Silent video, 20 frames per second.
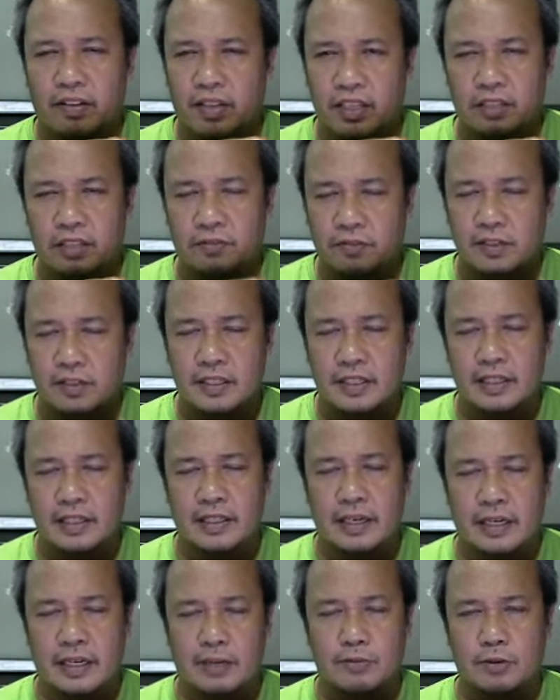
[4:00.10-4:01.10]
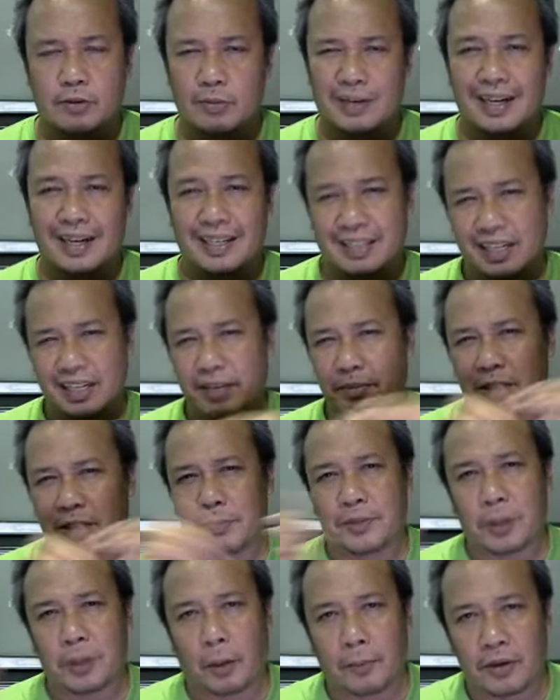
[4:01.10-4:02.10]
the first thing that comes to mind is that it must be
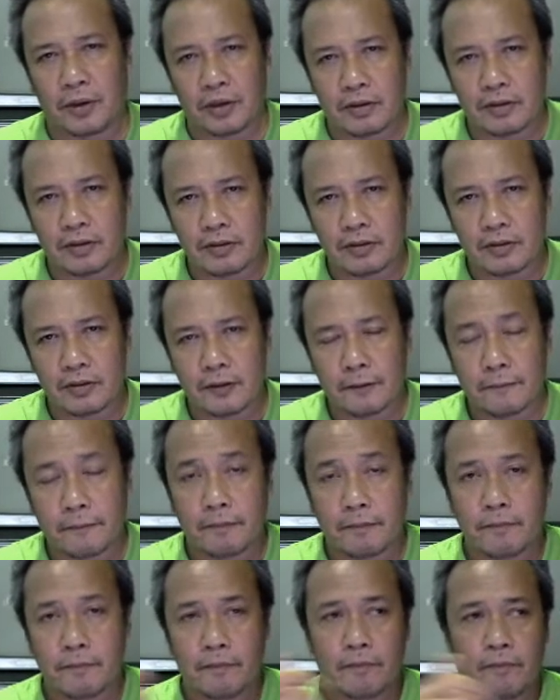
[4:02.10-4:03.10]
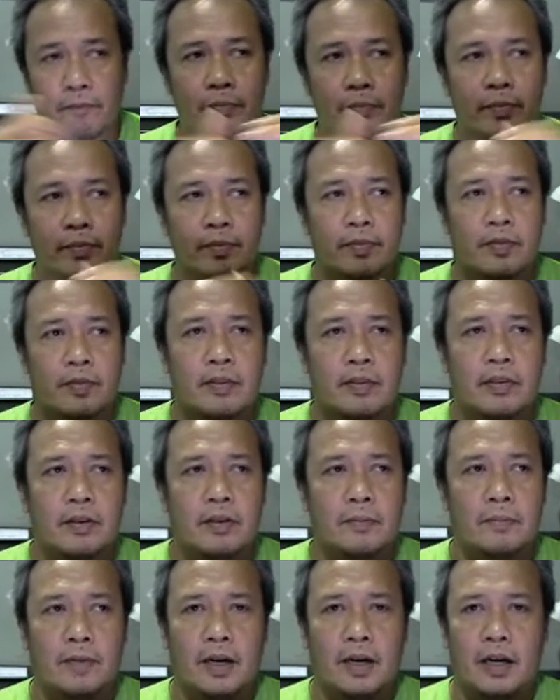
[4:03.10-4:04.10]
dominant.
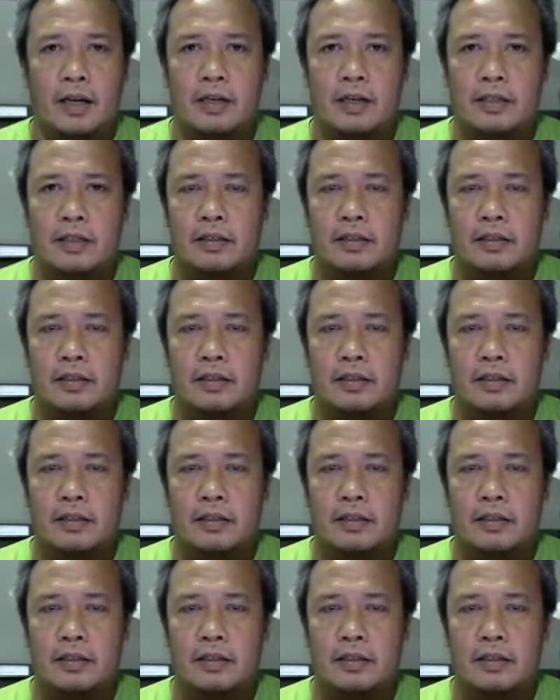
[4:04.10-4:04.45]
But